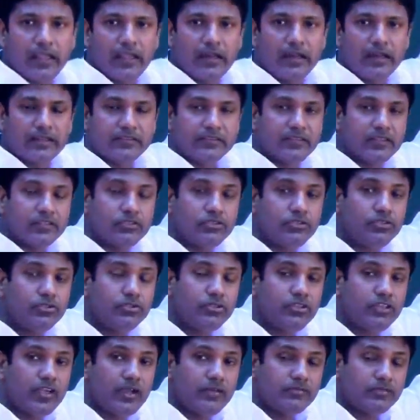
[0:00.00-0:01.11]
does these two
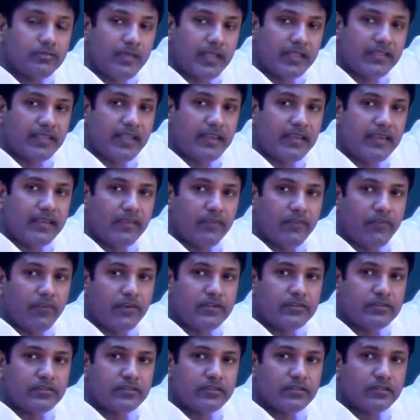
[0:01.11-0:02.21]
terms make any
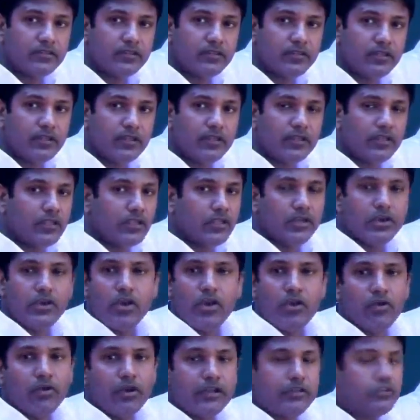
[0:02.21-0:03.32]
difference?
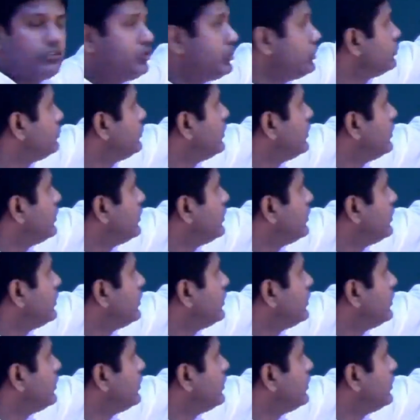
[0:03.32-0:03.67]
No, it's just